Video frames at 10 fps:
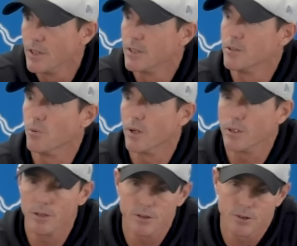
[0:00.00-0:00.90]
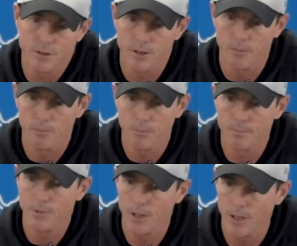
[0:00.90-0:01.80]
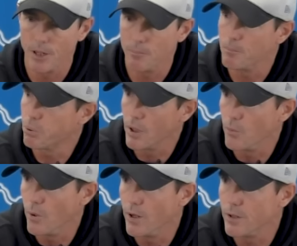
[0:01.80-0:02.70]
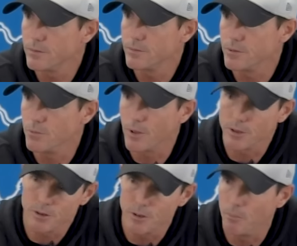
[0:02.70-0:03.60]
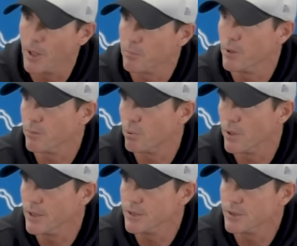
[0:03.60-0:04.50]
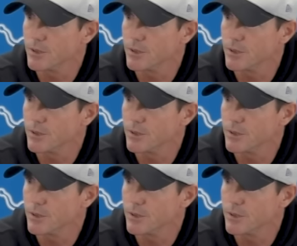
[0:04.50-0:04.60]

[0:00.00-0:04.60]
You want to see them play well. You want to see them make big plays.